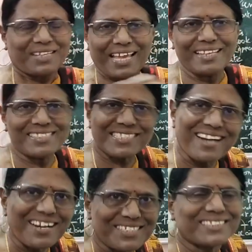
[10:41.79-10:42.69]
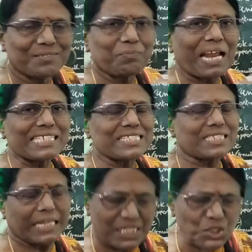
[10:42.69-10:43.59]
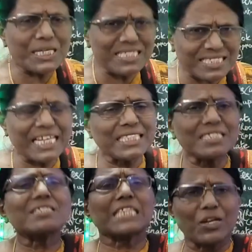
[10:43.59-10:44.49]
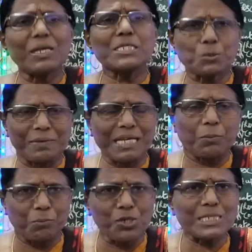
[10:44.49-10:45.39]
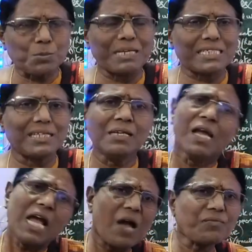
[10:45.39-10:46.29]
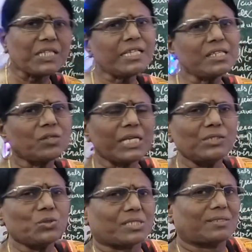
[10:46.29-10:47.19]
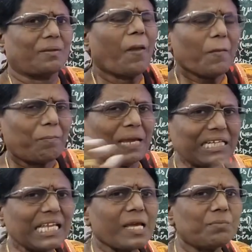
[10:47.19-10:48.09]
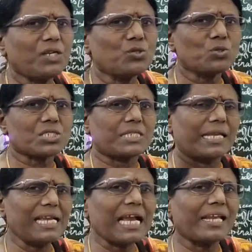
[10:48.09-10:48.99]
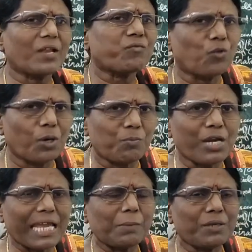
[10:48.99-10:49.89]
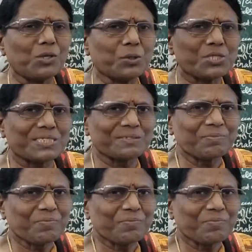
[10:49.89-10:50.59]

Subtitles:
and start practicing. Initial stage, steno is book is better. After that you can use, pen can be used, any kind of notebook can be used.